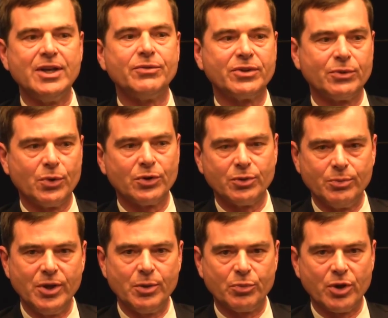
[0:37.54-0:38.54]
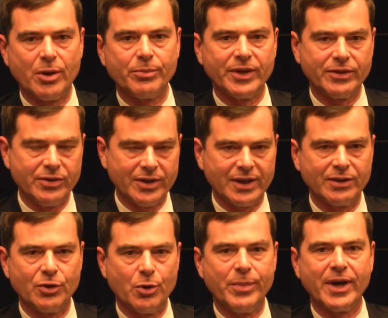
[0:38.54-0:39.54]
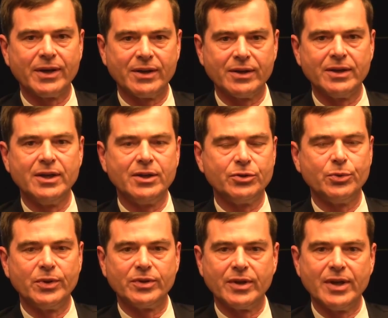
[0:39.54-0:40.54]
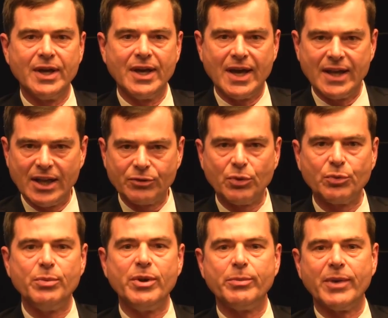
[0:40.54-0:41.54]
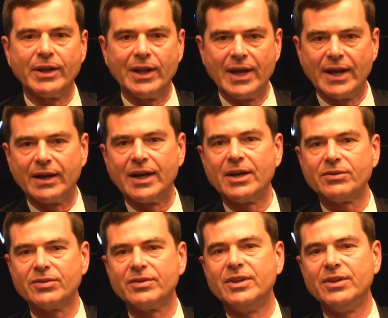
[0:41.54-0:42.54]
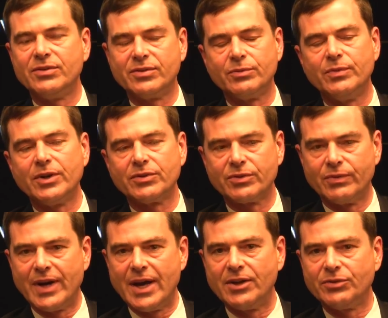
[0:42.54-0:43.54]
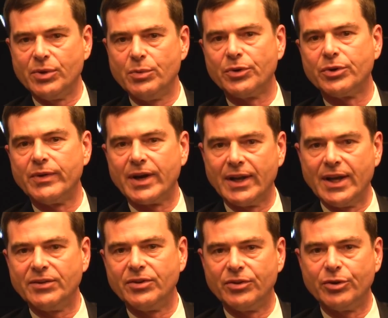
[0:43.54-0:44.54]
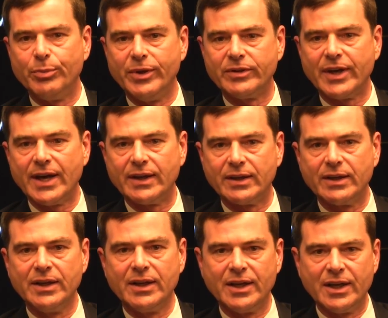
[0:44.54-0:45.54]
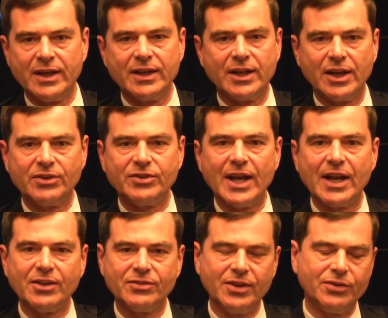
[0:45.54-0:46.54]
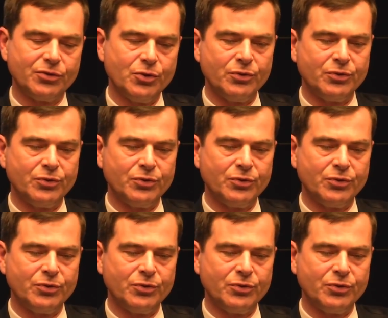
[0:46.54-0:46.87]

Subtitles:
if there were to be a problem, that you can go back to it. And that's what we mean by the ladder. As these risks rise, we want the regulation to be tighter. And the challenge is